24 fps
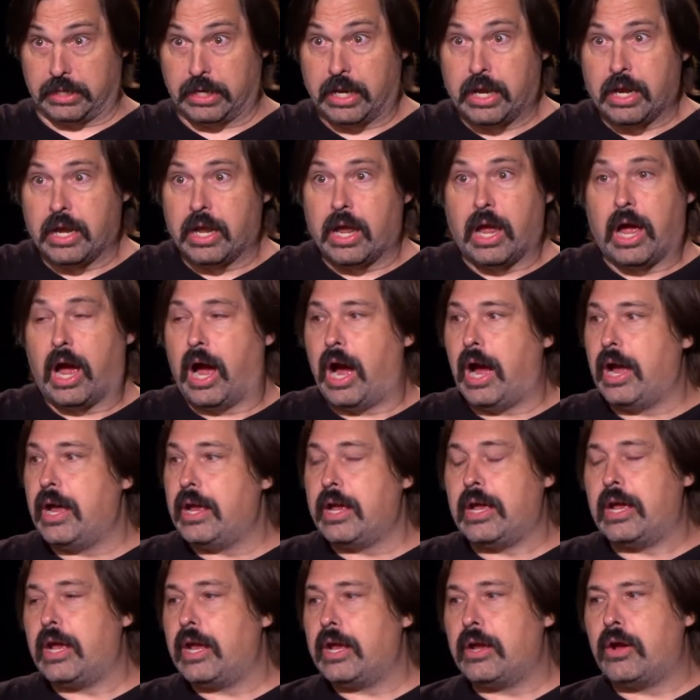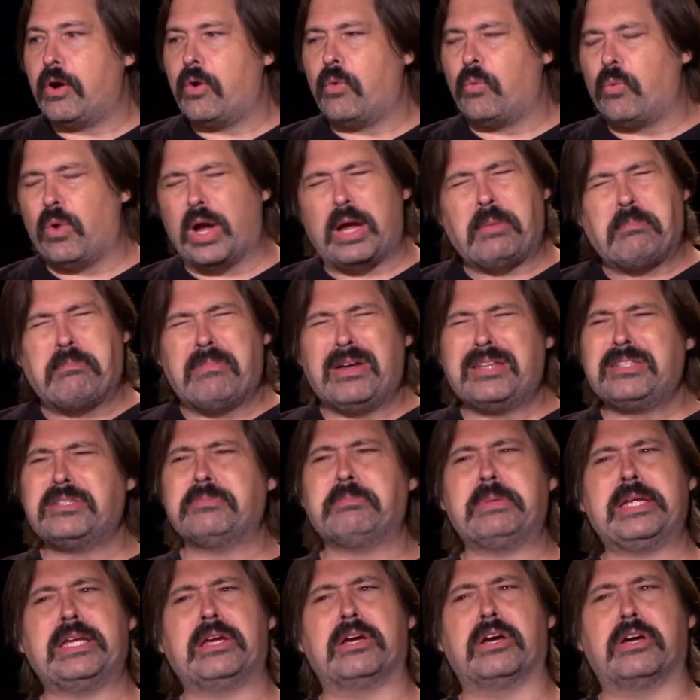Yeah, I, it must
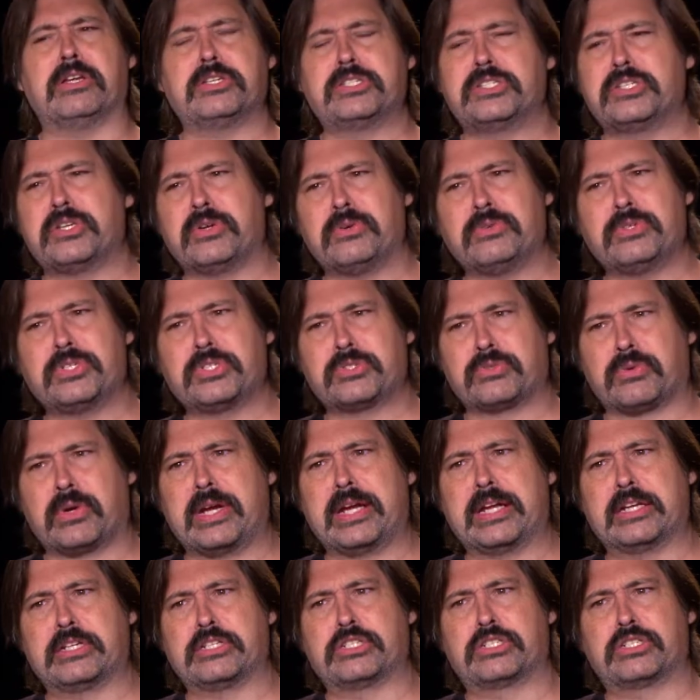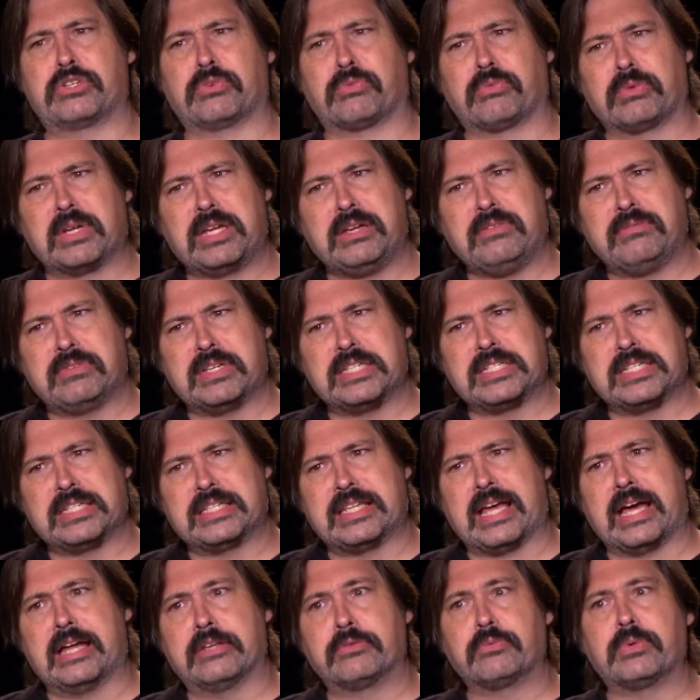be so strange to revisit
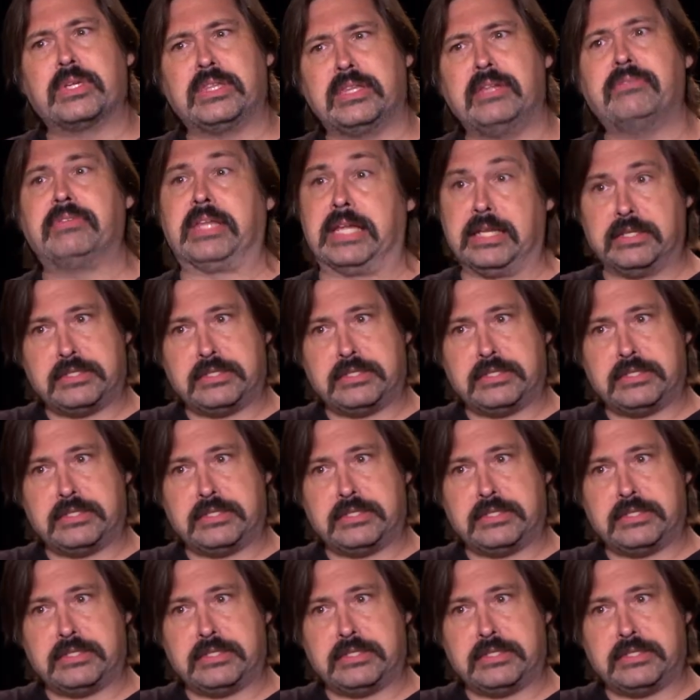that and relive that,